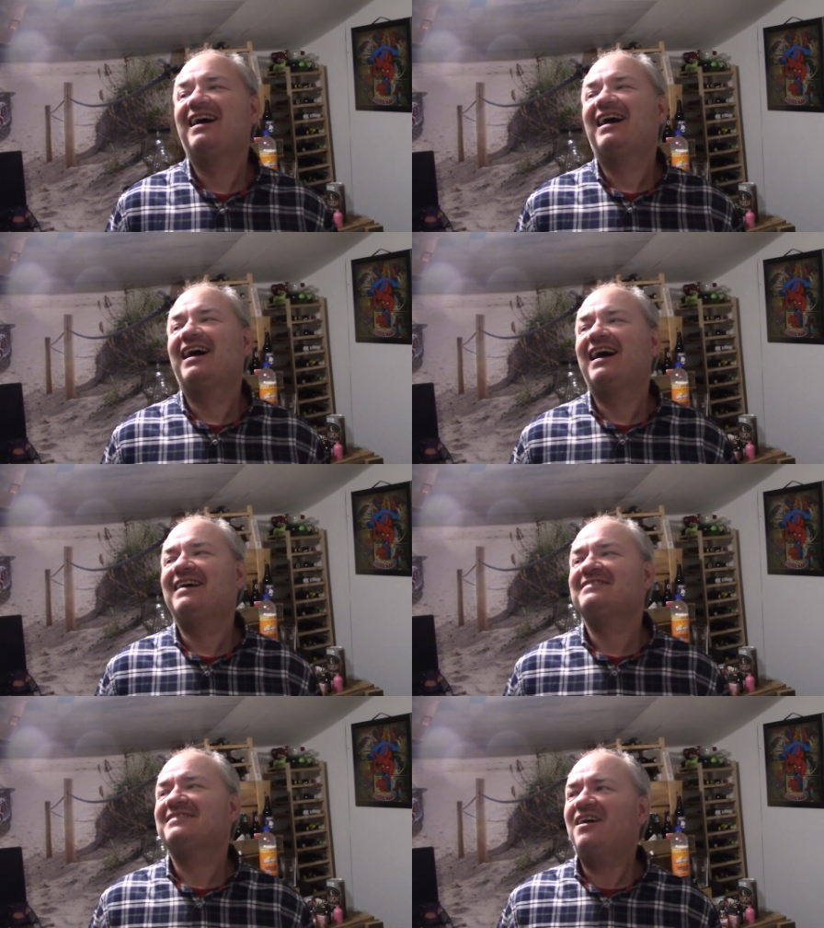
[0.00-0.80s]

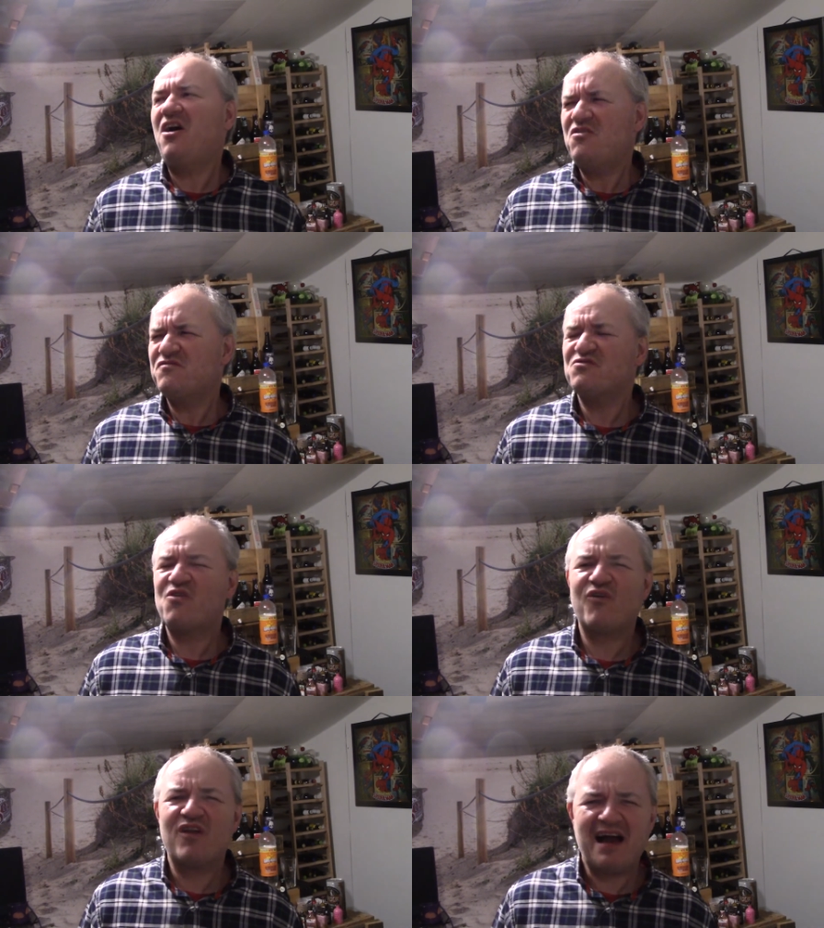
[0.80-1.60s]
and uh,
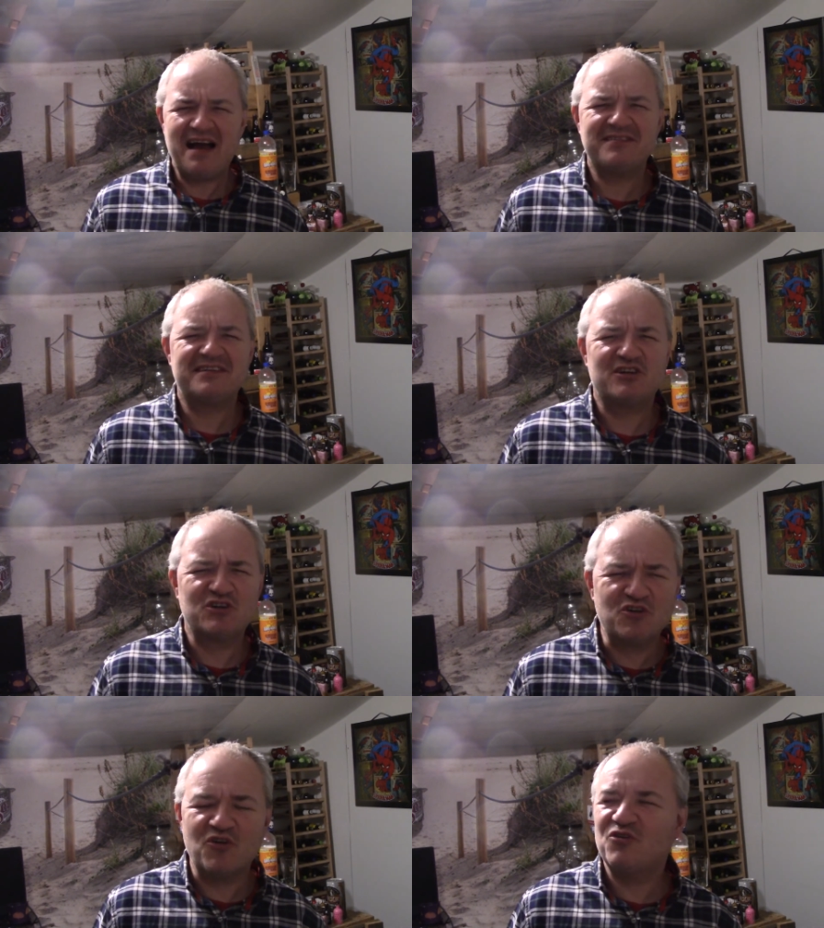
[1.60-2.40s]
overall I think a
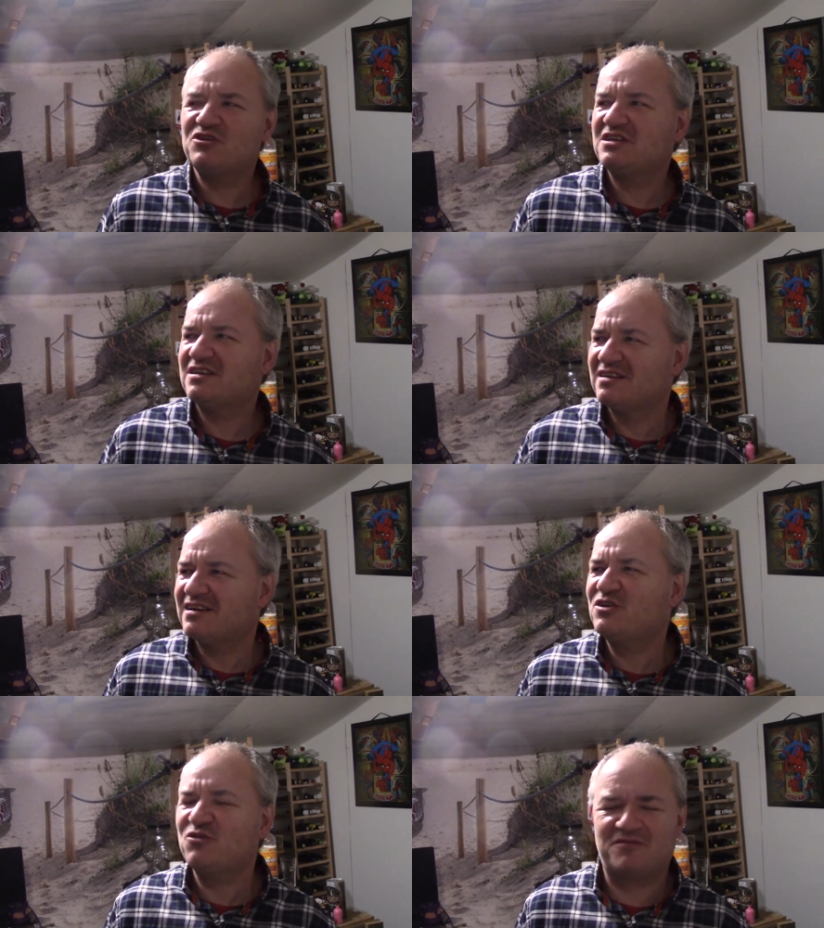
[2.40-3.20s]
good a
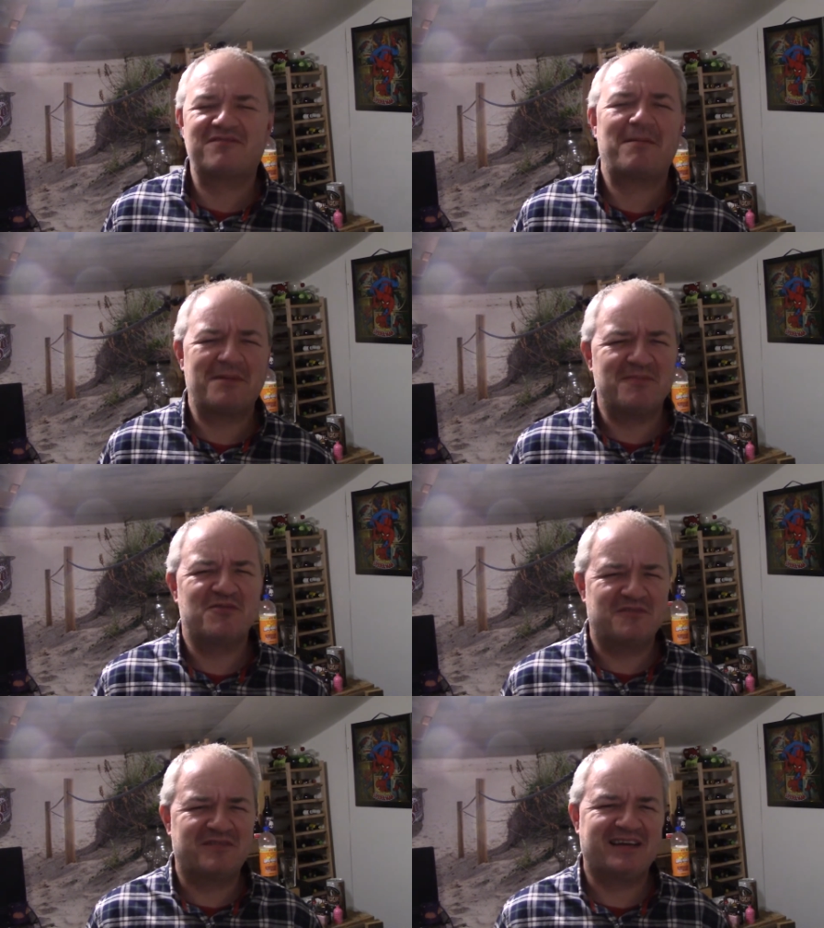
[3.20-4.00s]
good family
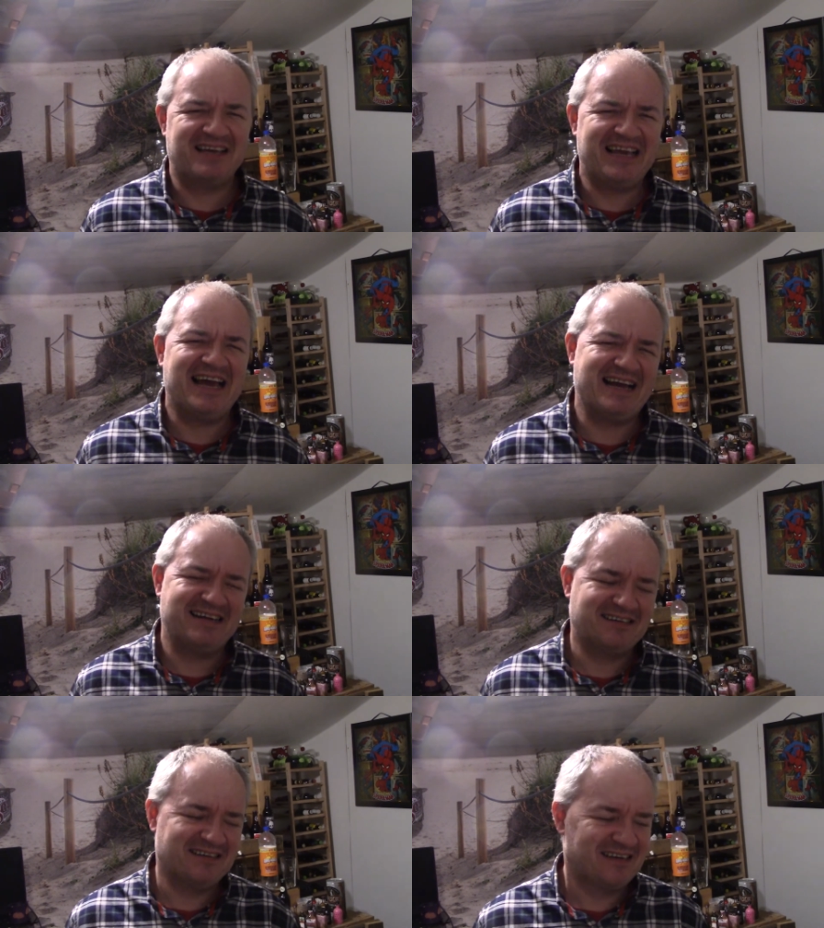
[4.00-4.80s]
movie yeah
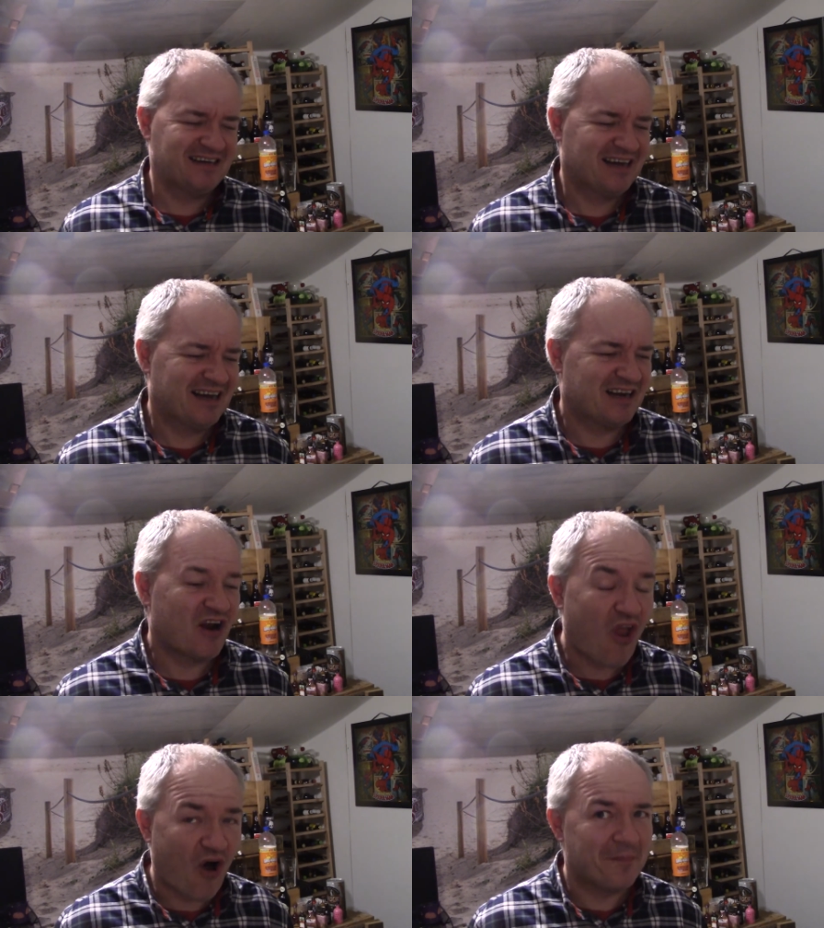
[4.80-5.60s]
and a
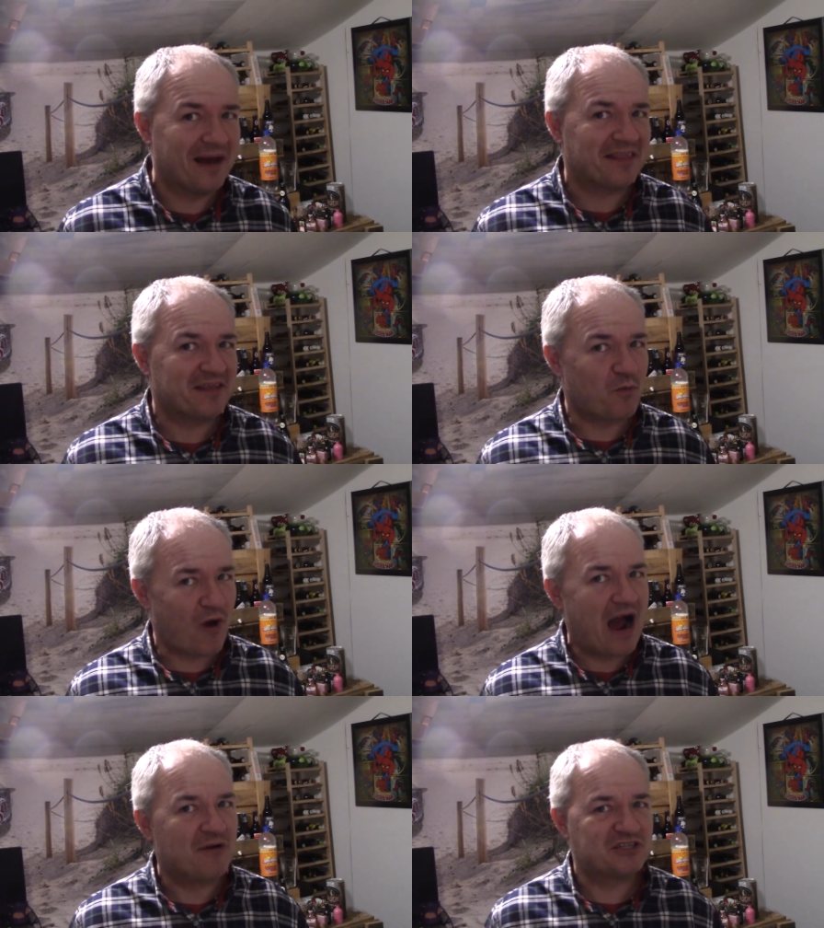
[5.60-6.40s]
lot better than
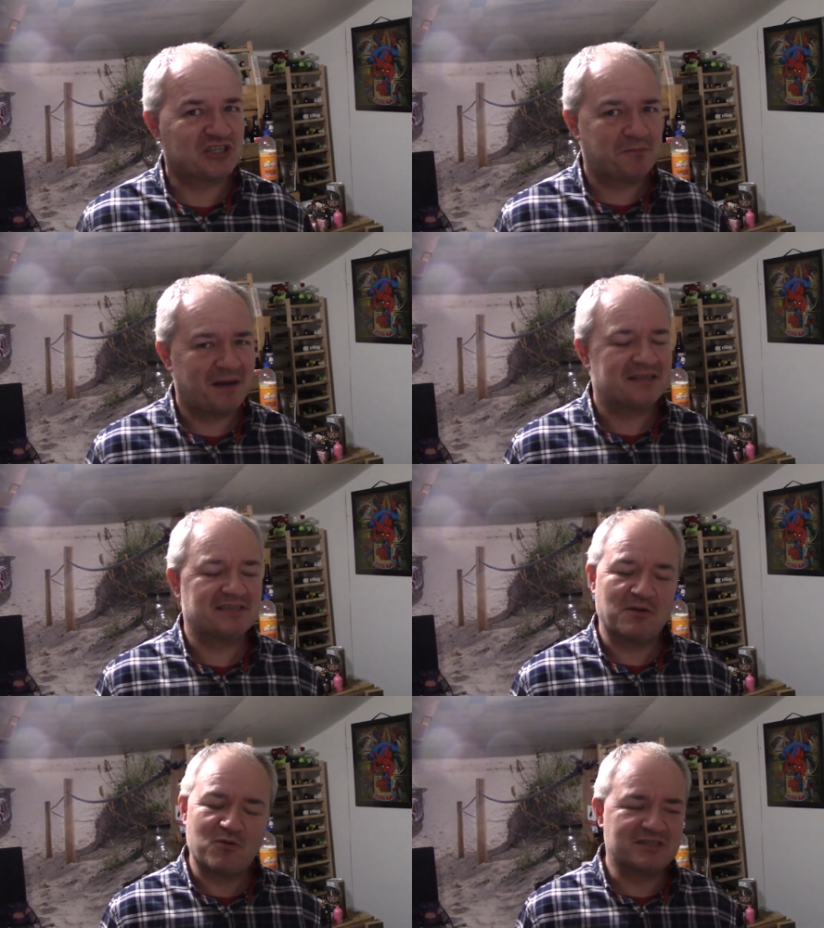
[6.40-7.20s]
what I was
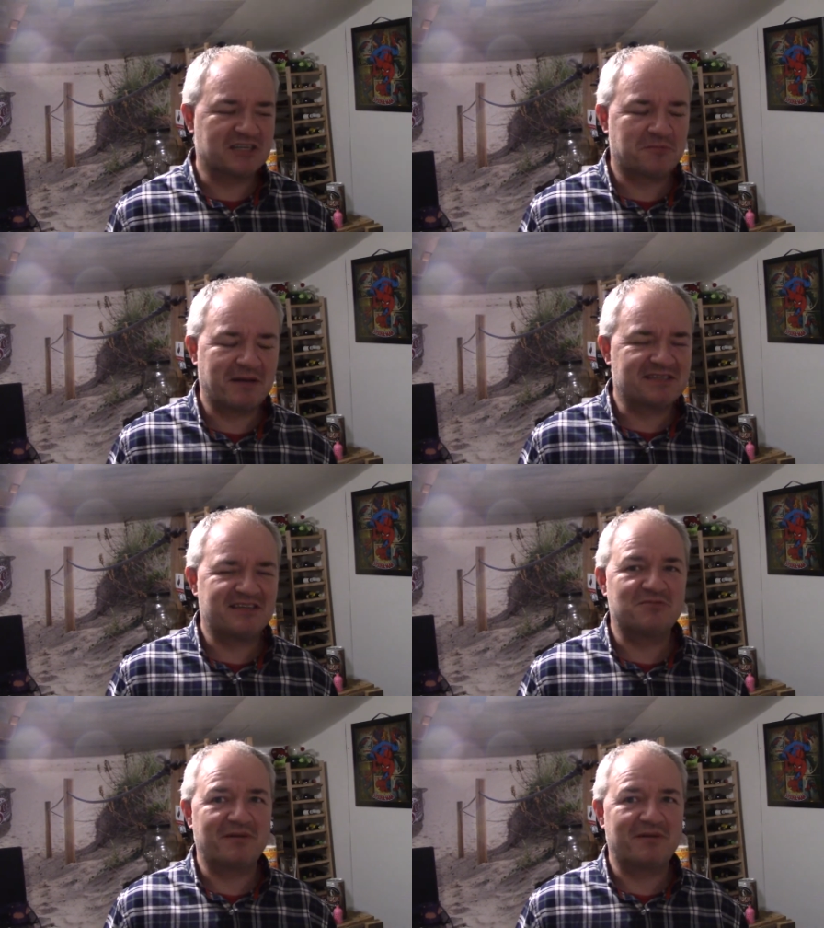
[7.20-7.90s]
expecting I wasn't expecting it to